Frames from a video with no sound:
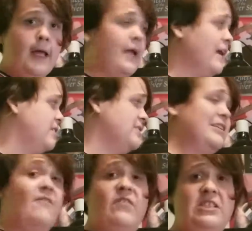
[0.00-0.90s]
It's a
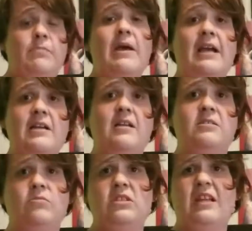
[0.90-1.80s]
defense
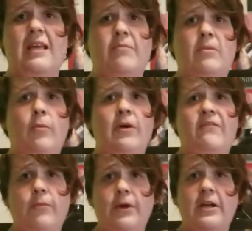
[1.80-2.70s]
mechanism to keep them away
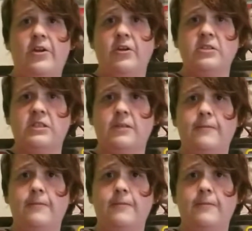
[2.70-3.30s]
from predators.